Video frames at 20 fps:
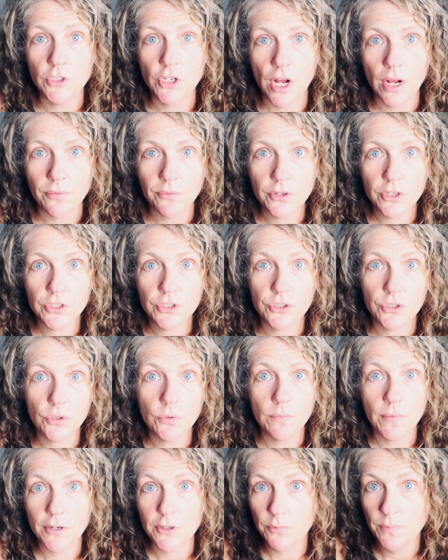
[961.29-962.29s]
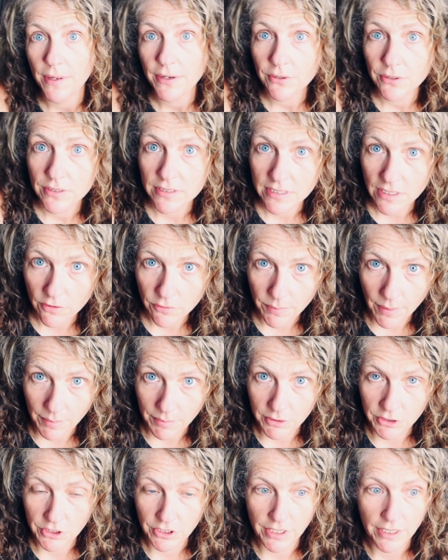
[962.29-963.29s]
genres do much better in
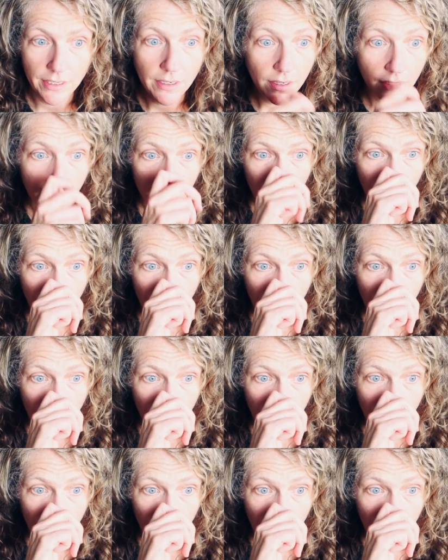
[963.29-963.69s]
self-publishing